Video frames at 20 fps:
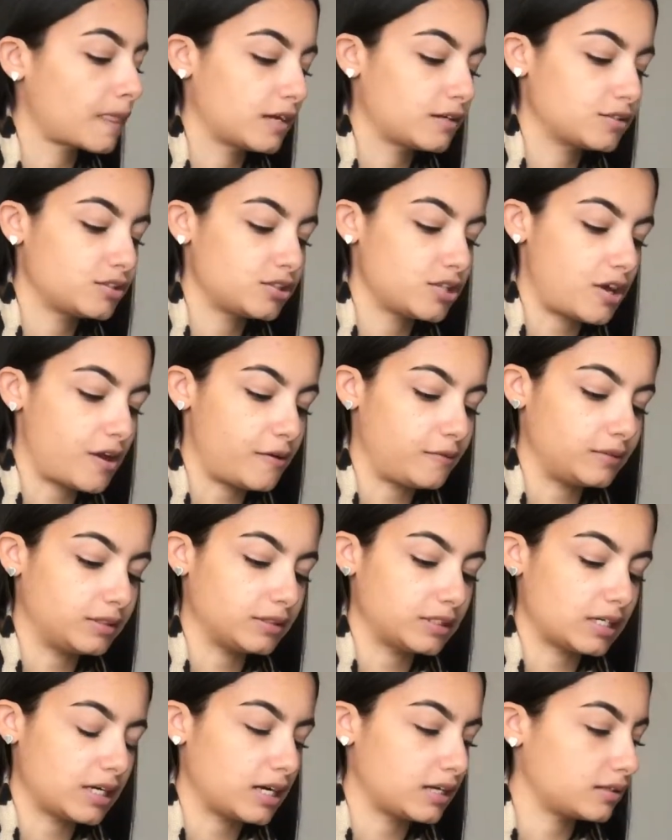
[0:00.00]
So
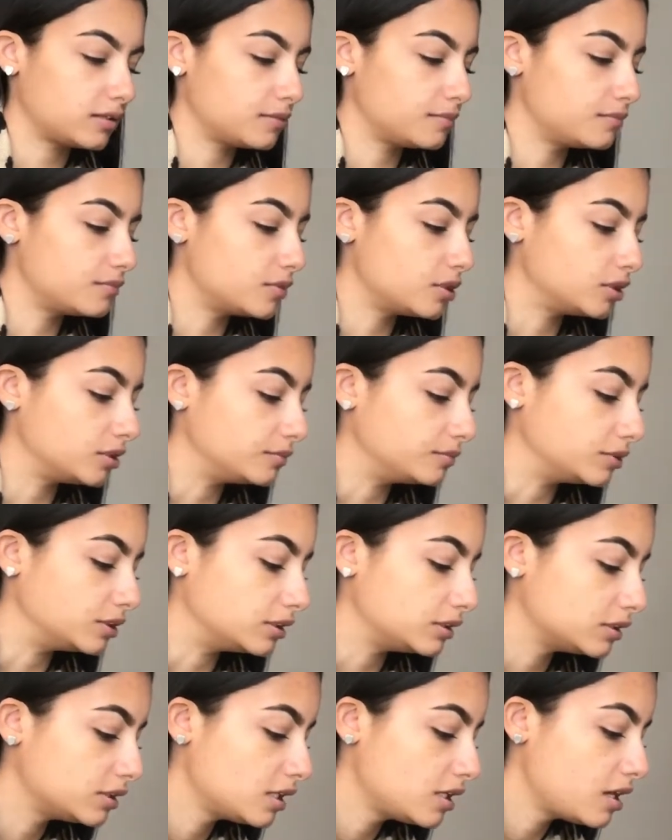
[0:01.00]
at the
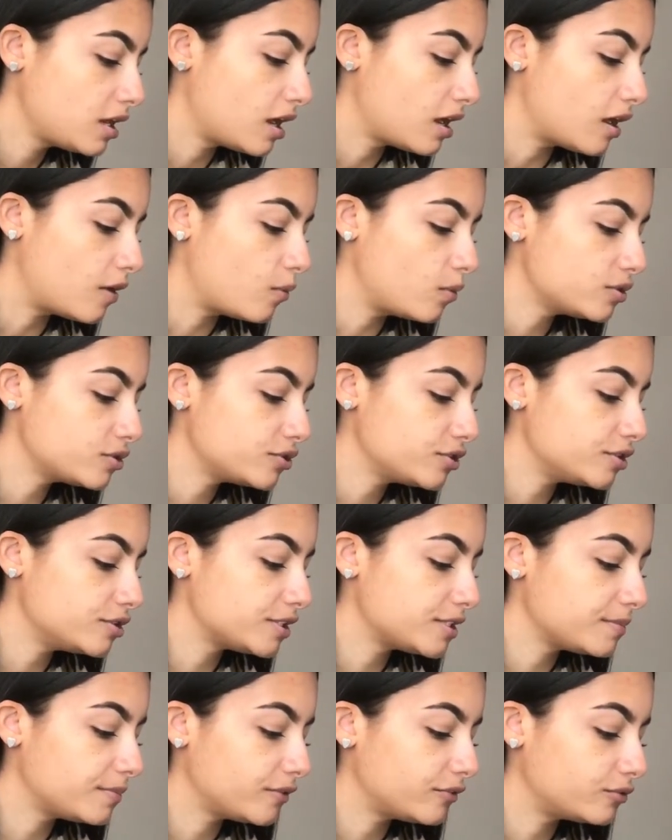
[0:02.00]
moment, I was
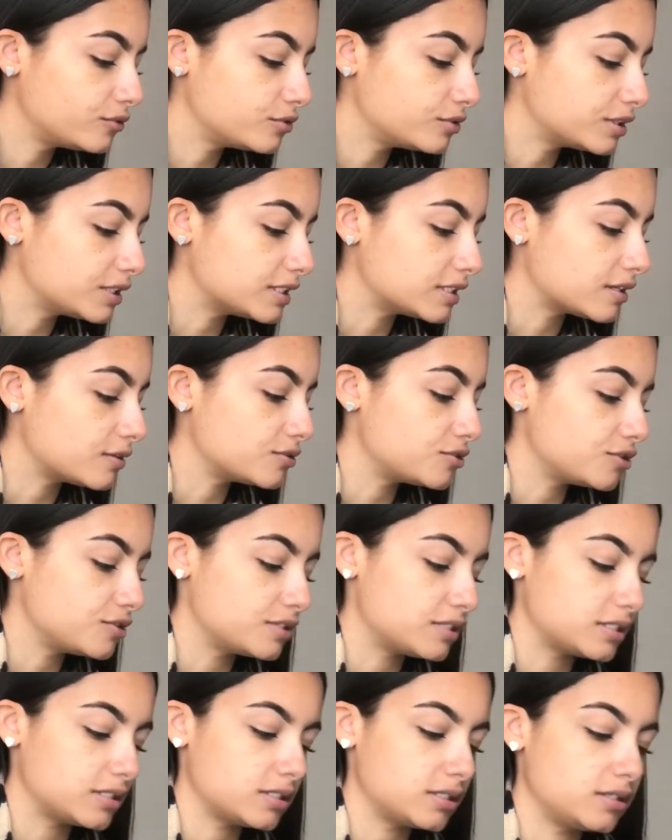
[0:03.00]
using, before this I was
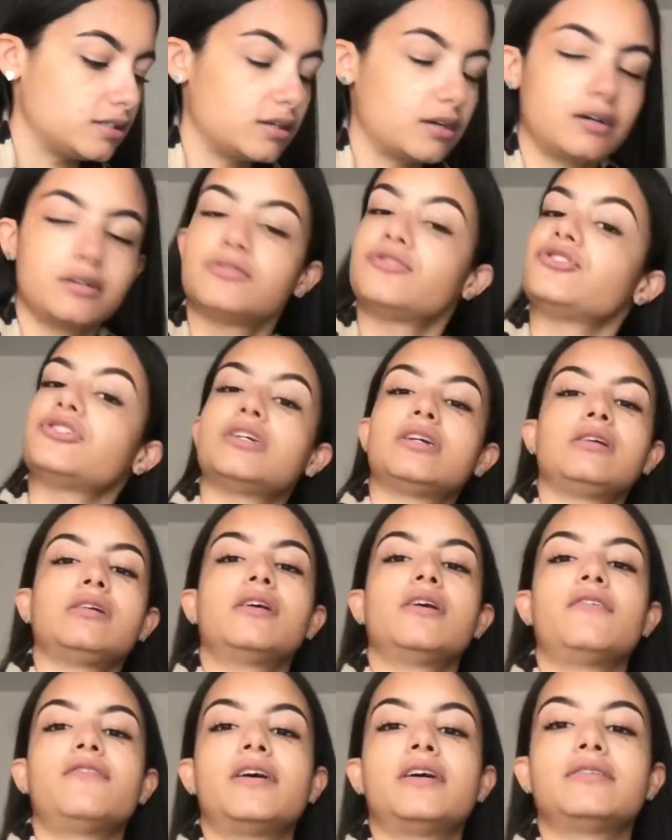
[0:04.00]
using the Lash
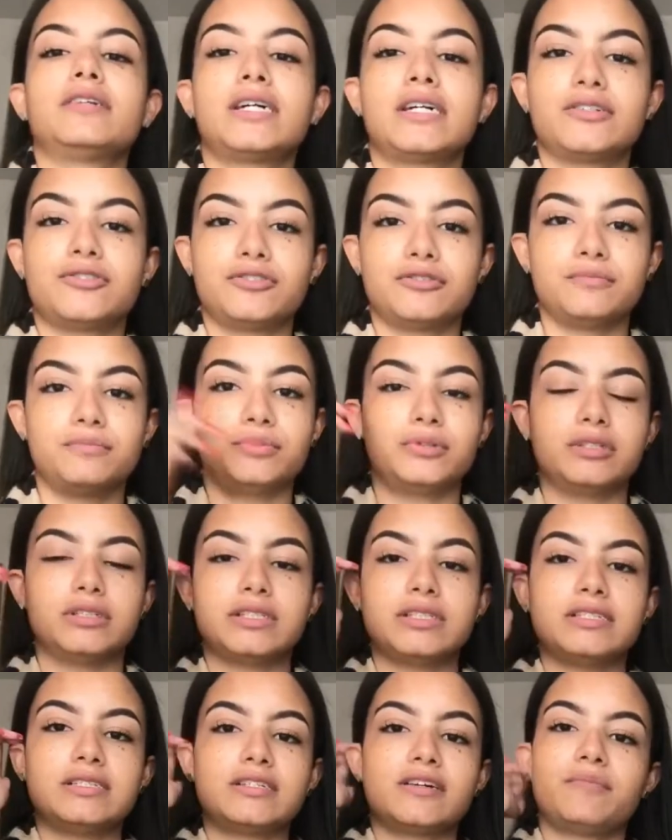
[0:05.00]
Glow Foundation, but
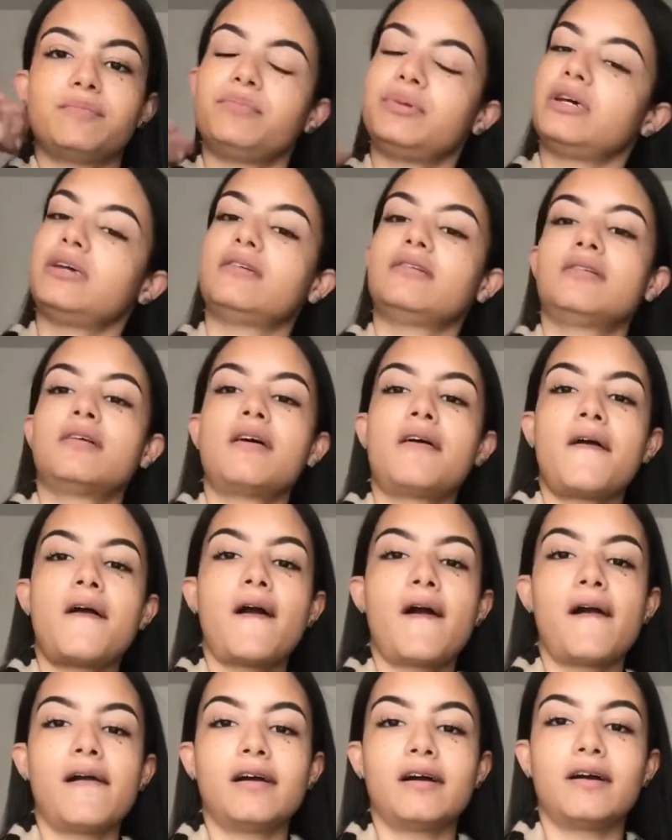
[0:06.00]
since I've
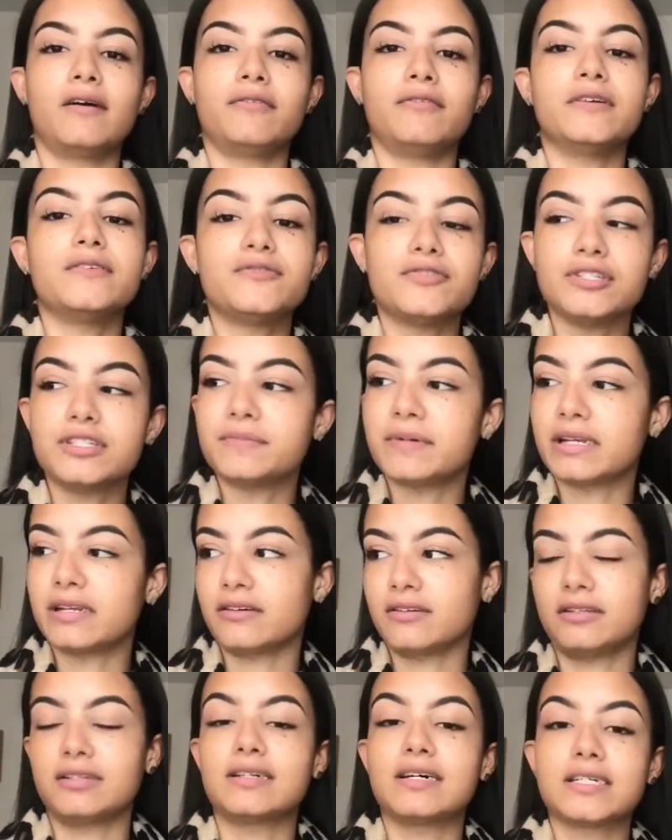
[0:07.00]
literally spent
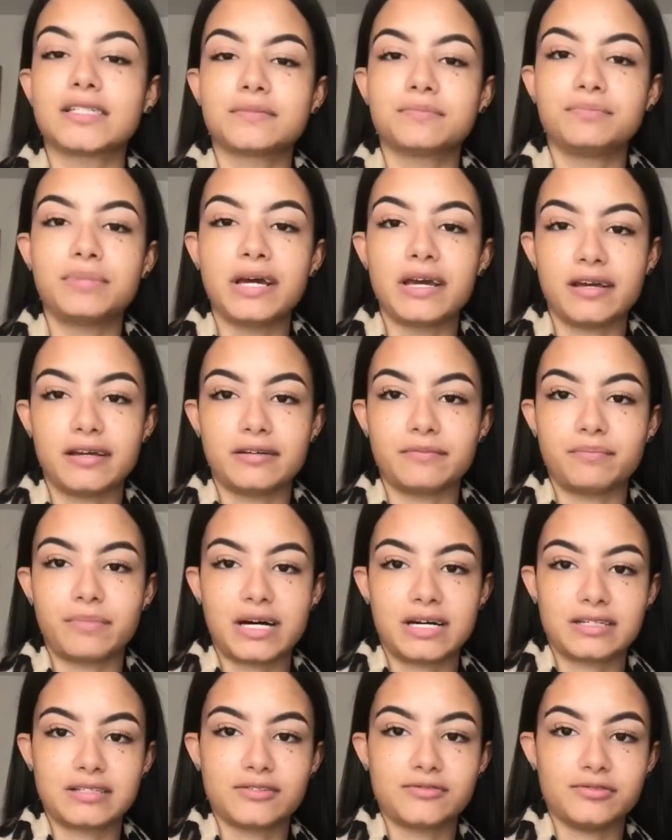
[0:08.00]
like the
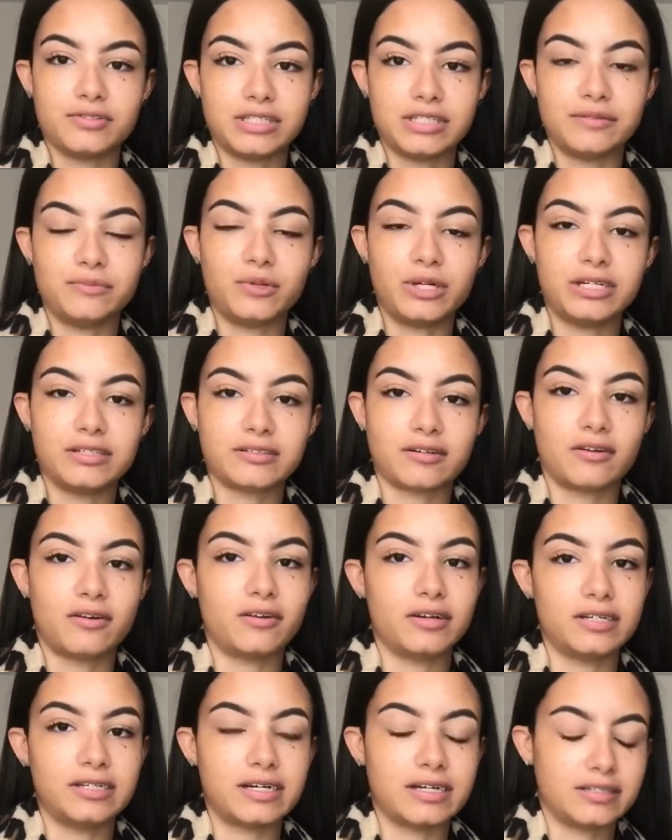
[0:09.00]
past 3 weeks on
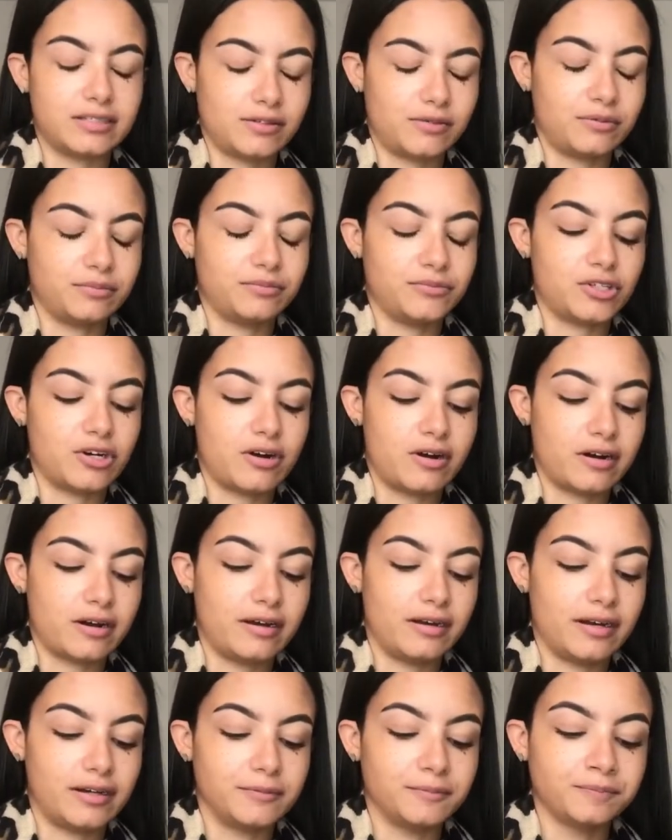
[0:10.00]
holiday, so I'm darker
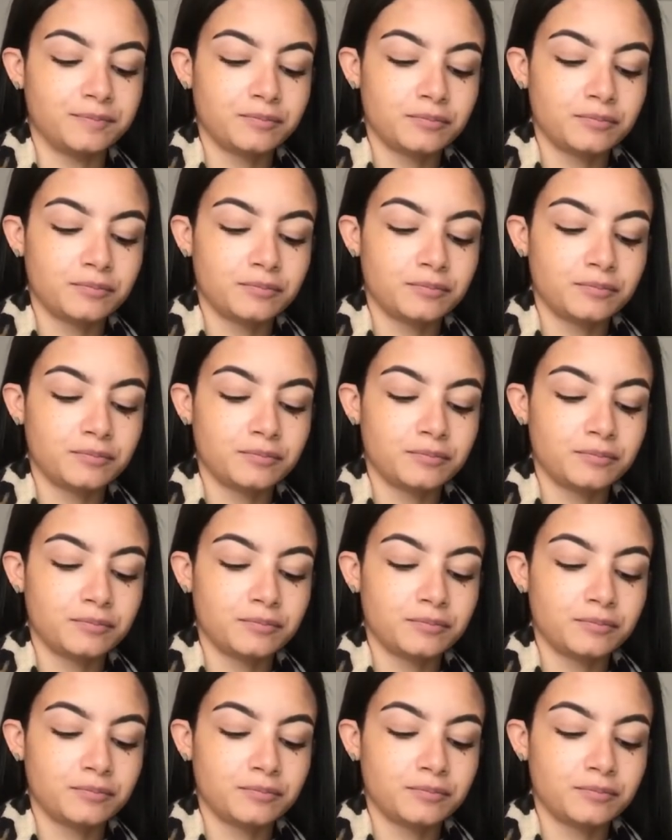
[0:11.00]
now.